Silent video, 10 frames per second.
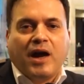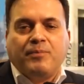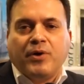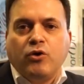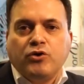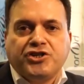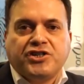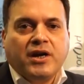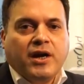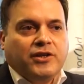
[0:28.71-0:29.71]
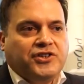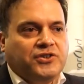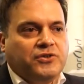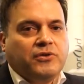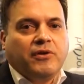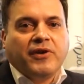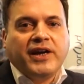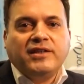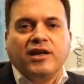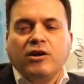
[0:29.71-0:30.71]
approach to
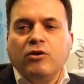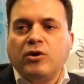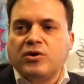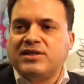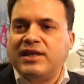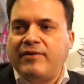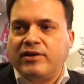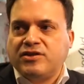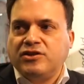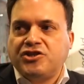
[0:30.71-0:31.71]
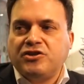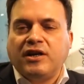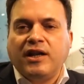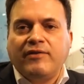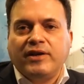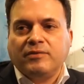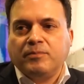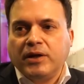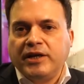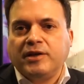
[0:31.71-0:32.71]
read the glucose level, so the sugar
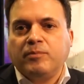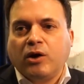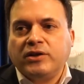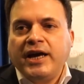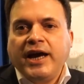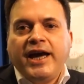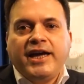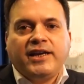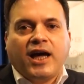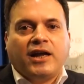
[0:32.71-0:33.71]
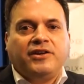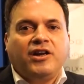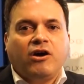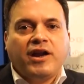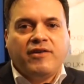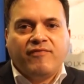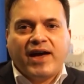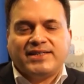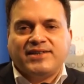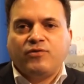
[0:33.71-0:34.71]
level in the blood, in a
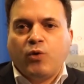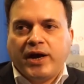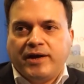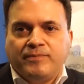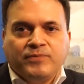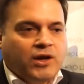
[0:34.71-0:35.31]
non-invasive way.